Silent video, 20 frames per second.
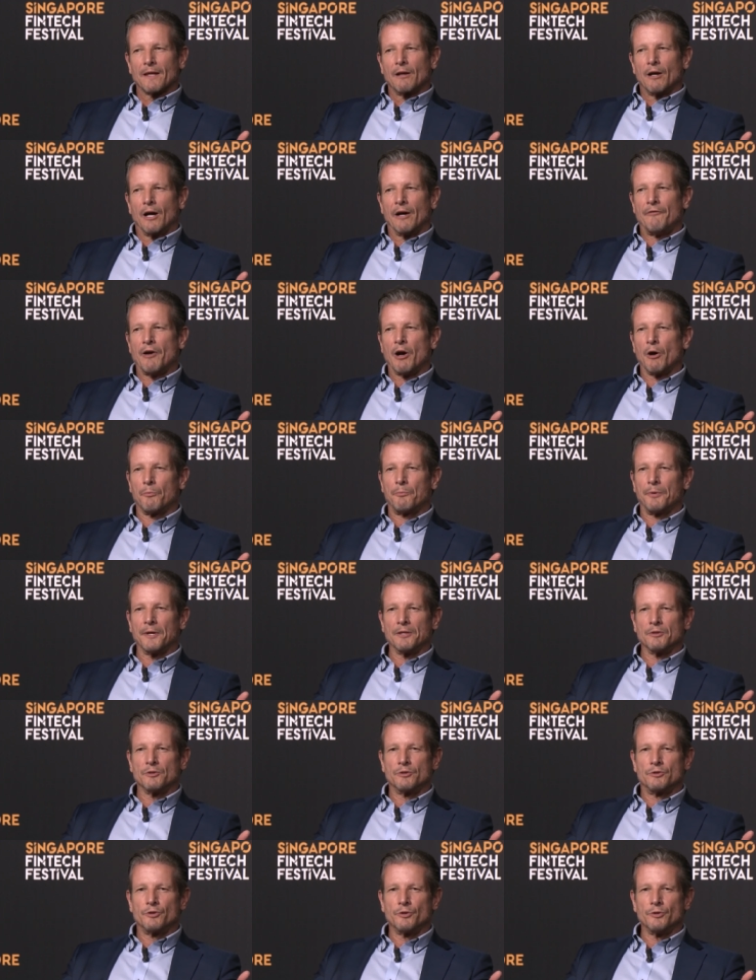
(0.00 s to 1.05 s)
of
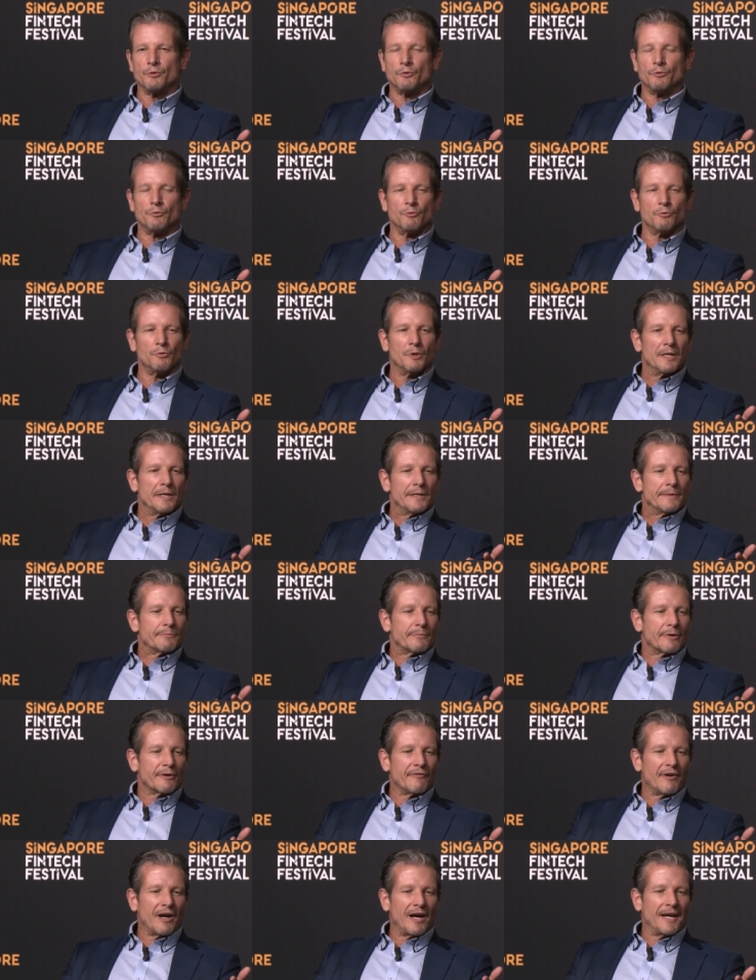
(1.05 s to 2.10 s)
helping to
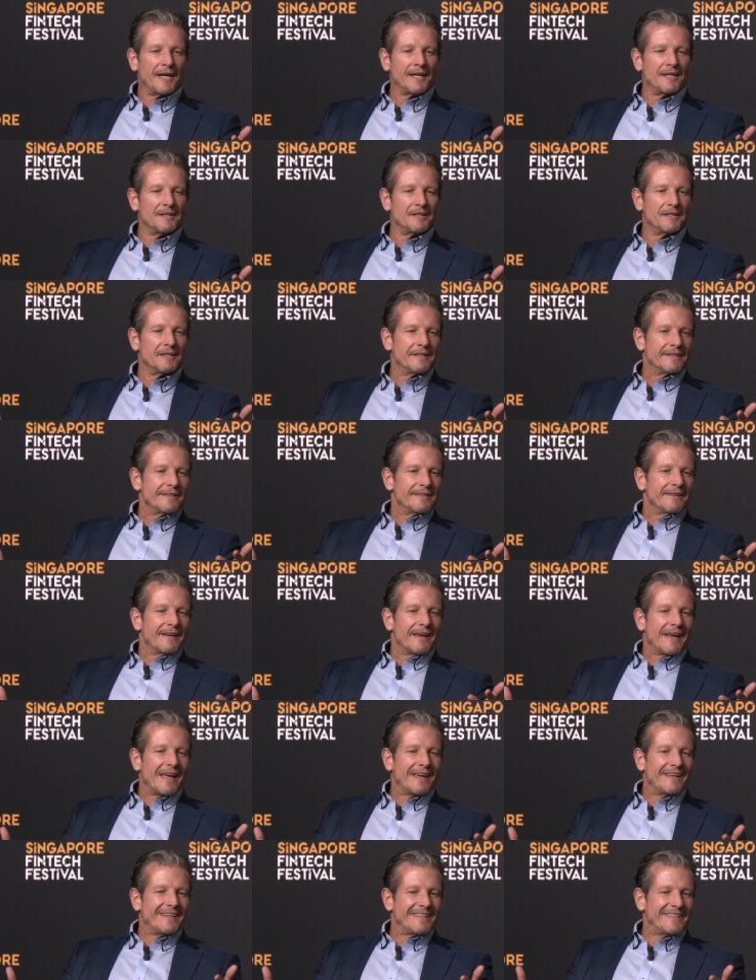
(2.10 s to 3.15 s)
provide
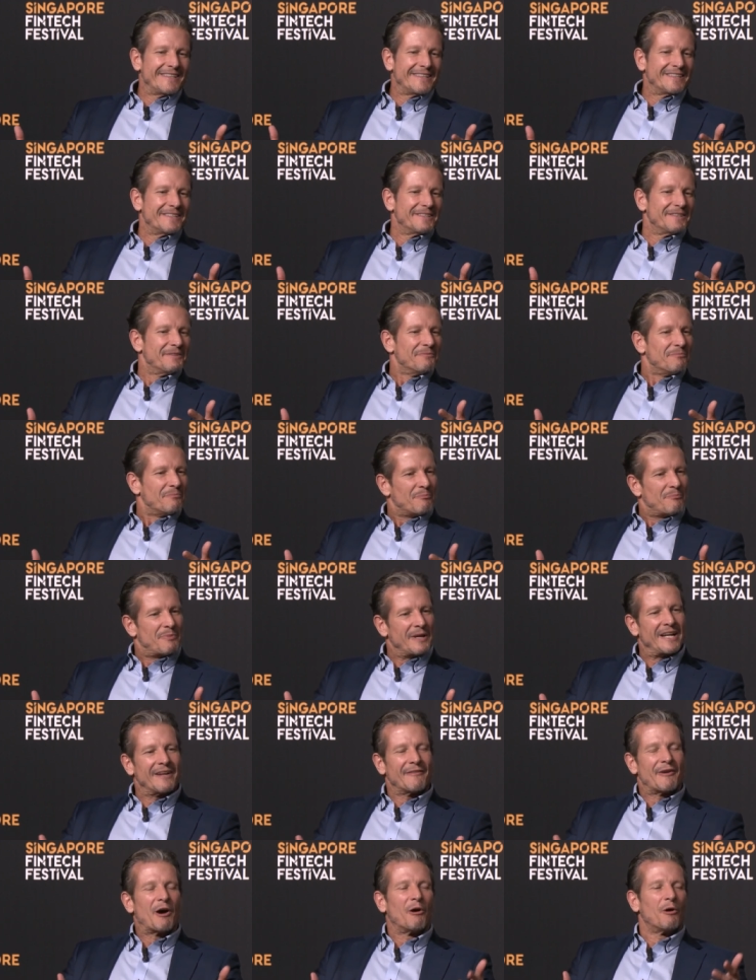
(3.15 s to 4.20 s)
a
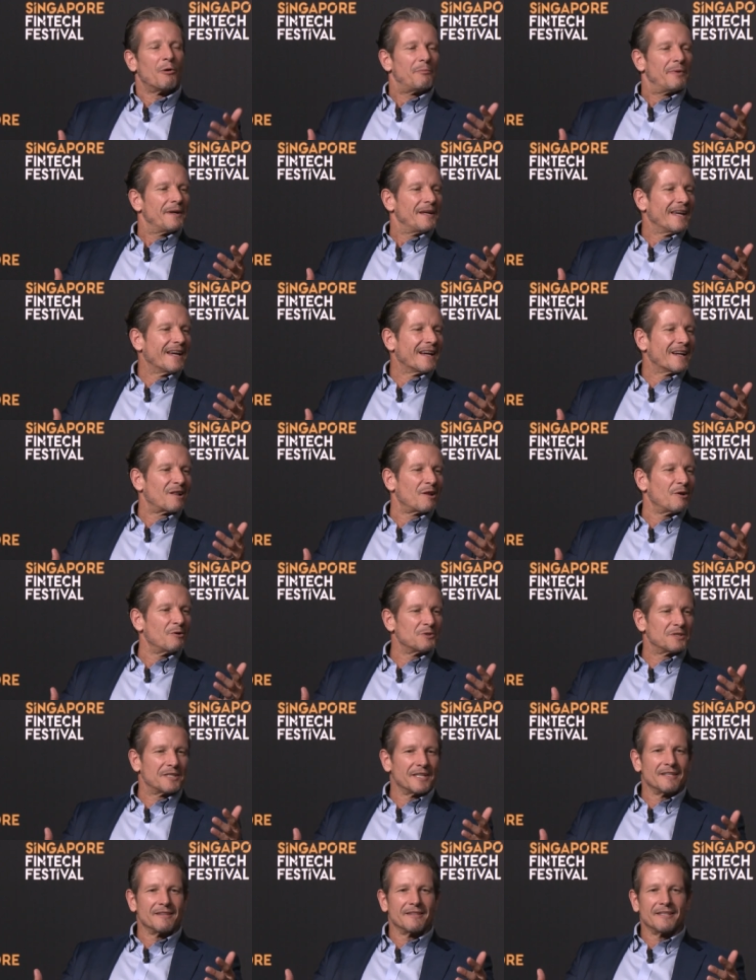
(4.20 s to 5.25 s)
bit of help in
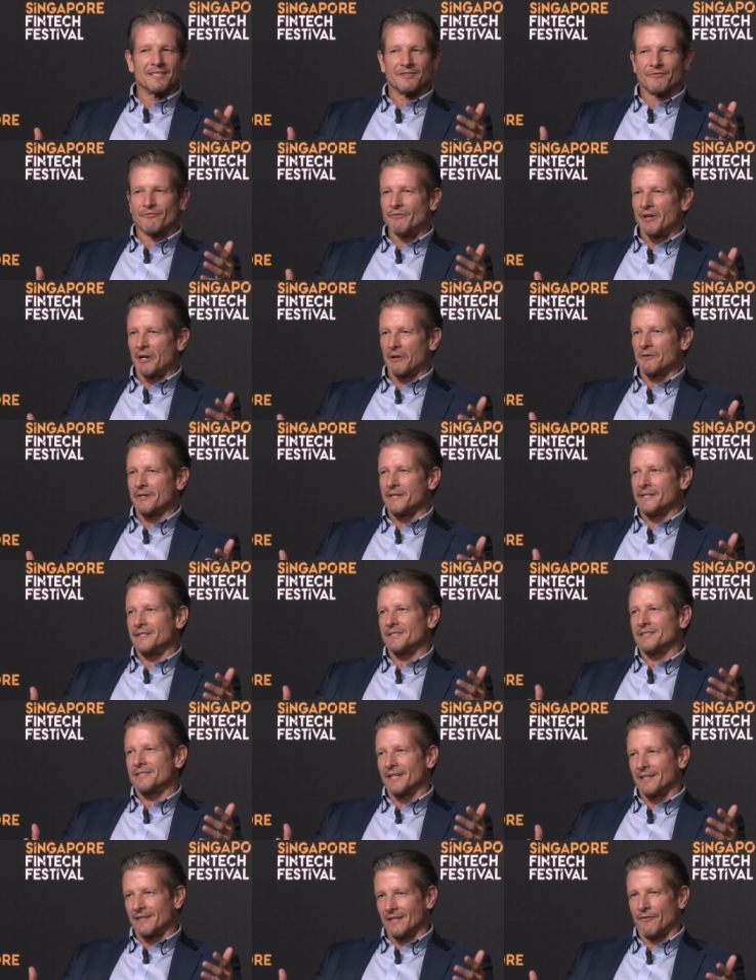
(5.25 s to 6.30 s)
closing this very
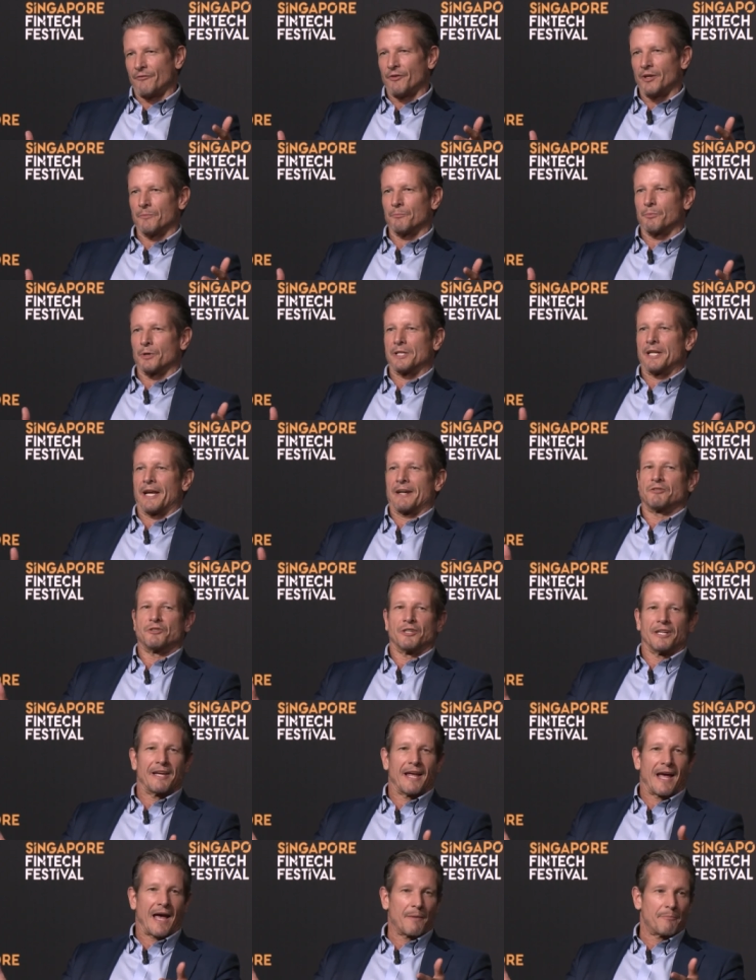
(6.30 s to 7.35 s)
significant protection
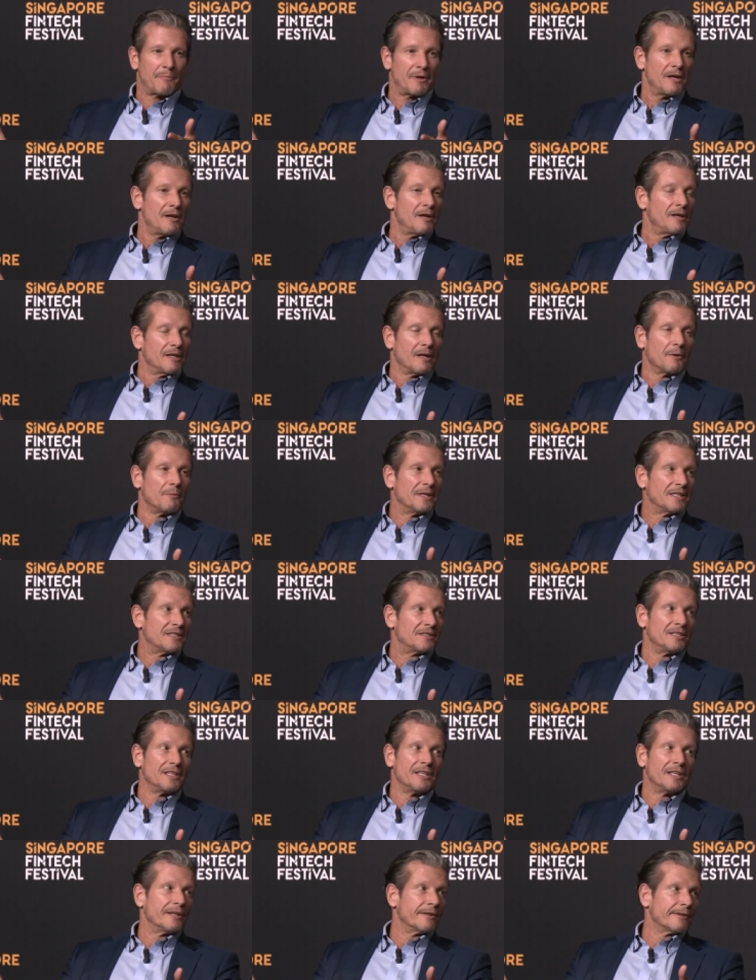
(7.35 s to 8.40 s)
gap that we
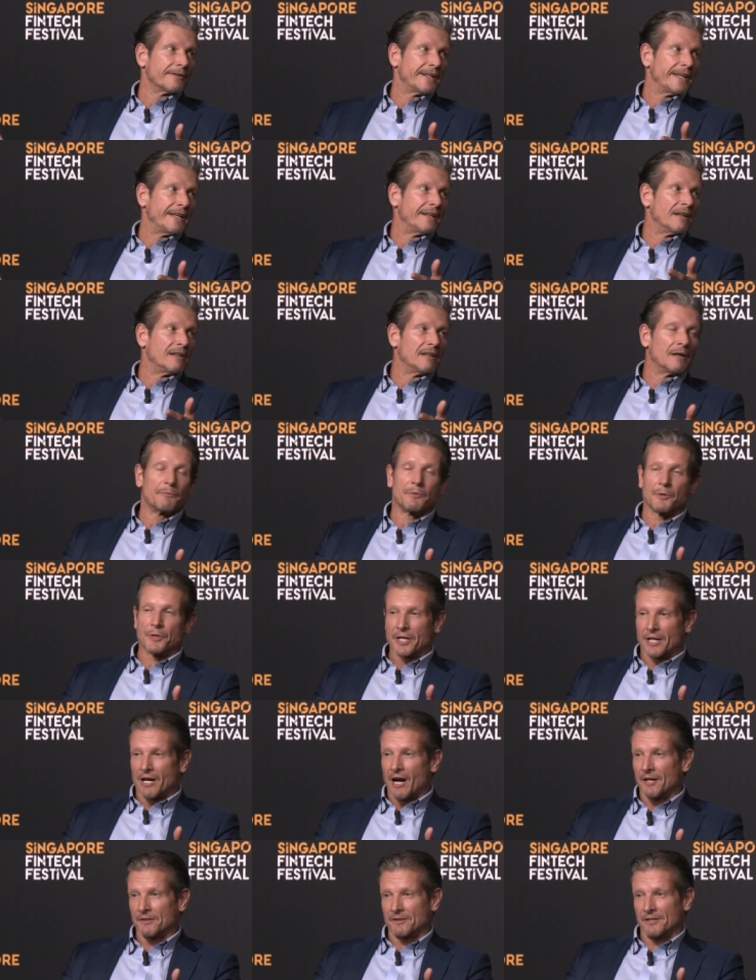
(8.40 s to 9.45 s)
see here in a number of the
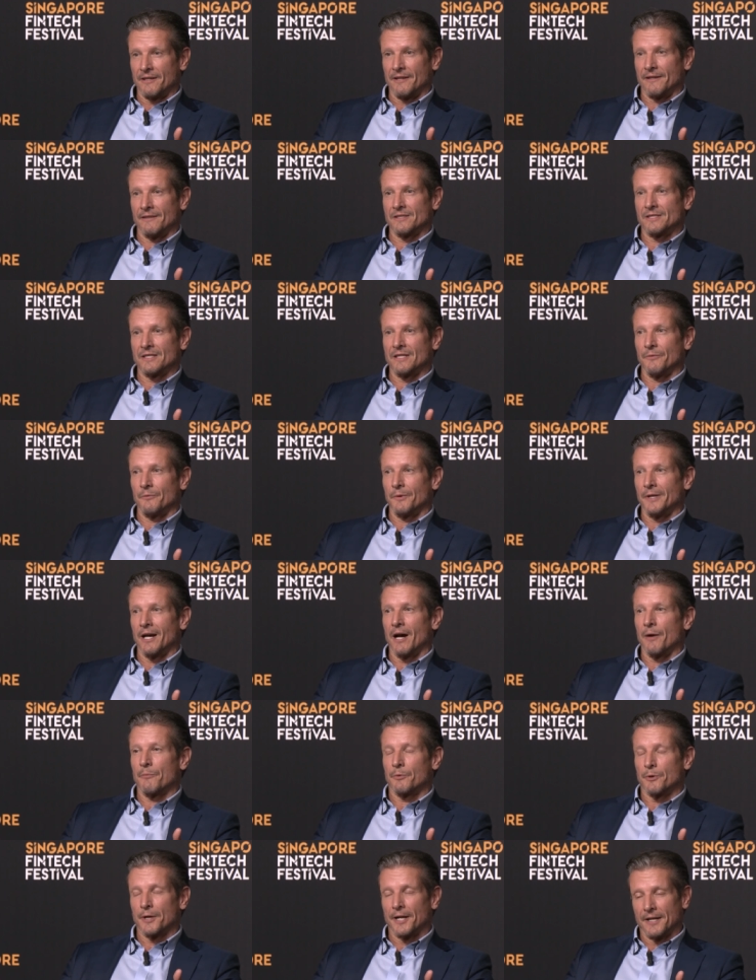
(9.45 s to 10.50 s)
continents that we
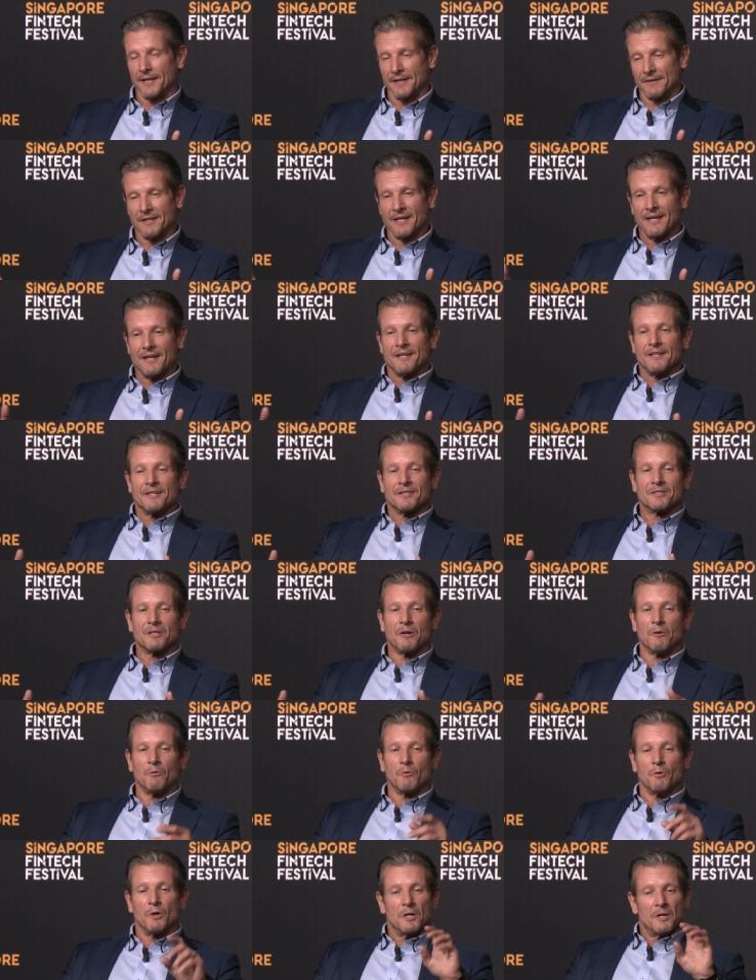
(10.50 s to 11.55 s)
operate in.
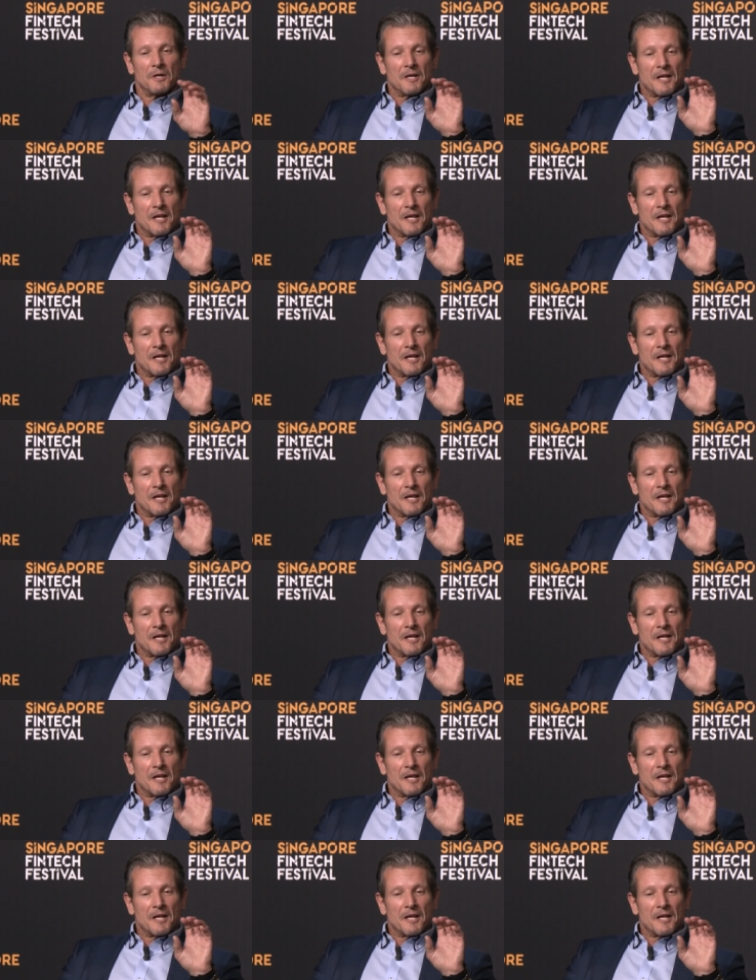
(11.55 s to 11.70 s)
So